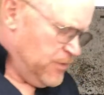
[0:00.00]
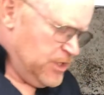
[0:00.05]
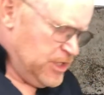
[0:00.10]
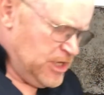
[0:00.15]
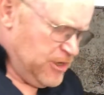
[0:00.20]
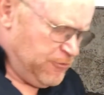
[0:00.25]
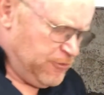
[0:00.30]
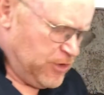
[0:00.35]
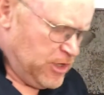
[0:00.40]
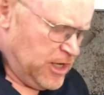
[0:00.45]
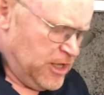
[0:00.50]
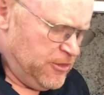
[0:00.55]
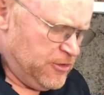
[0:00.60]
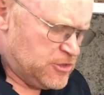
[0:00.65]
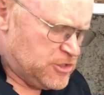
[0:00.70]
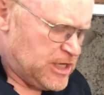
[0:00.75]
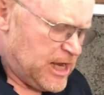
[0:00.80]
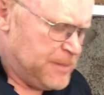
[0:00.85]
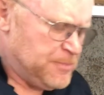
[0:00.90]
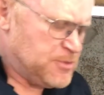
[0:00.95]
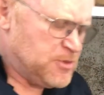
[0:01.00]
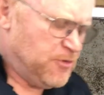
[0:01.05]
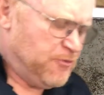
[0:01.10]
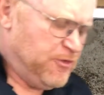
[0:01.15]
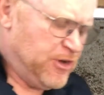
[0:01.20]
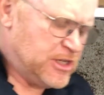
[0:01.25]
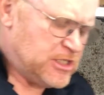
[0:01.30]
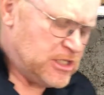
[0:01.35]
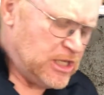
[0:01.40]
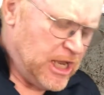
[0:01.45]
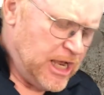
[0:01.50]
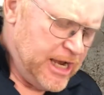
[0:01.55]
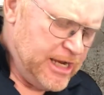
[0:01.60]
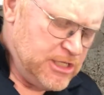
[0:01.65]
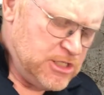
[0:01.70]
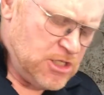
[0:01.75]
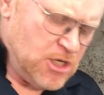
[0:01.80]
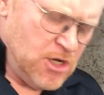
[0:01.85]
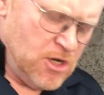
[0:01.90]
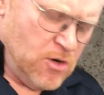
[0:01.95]
different other types of fixed
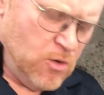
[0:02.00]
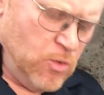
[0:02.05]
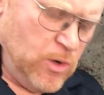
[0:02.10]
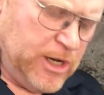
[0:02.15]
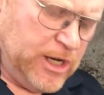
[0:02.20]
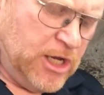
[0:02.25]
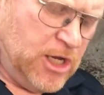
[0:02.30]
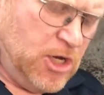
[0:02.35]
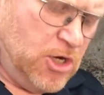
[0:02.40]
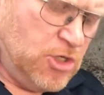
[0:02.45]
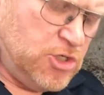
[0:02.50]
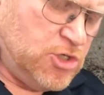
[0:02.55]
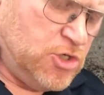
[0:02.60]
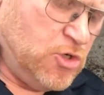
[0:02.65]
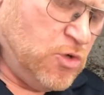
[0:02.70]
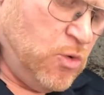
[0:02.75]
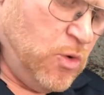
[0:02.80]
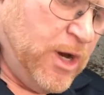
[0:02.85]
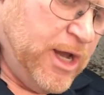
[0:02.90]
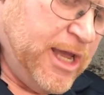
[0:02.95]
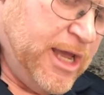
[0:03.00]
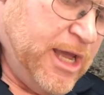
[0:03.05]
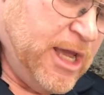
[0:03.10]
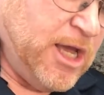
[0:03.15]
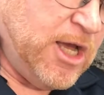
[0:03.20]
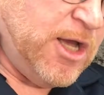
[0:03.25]
lines, we can go to a